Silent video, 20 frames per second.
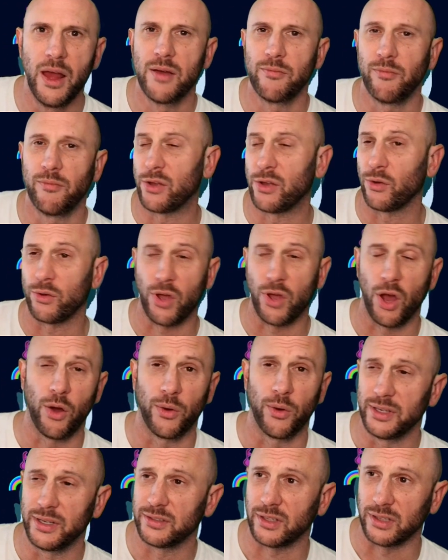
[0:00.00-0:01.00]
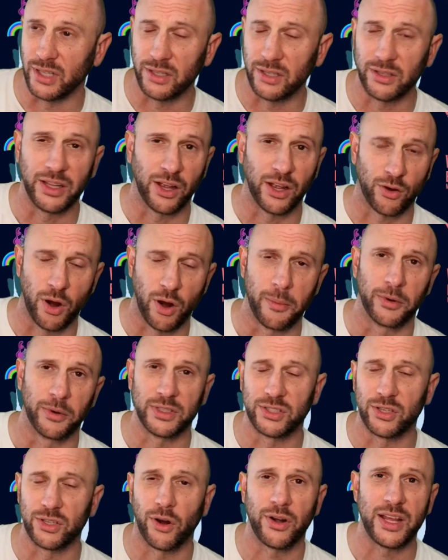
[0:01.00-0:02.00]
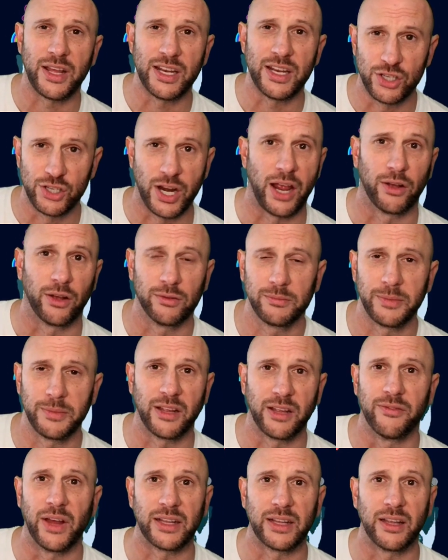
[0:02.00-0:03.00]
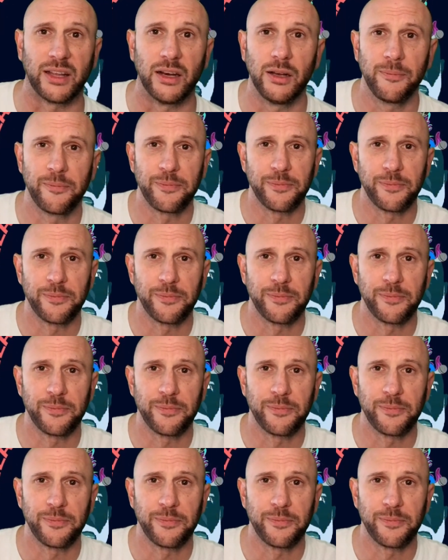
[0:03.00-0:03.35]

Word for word: Michael Cohen is clearly a criminal. He's already in jail, been convicted.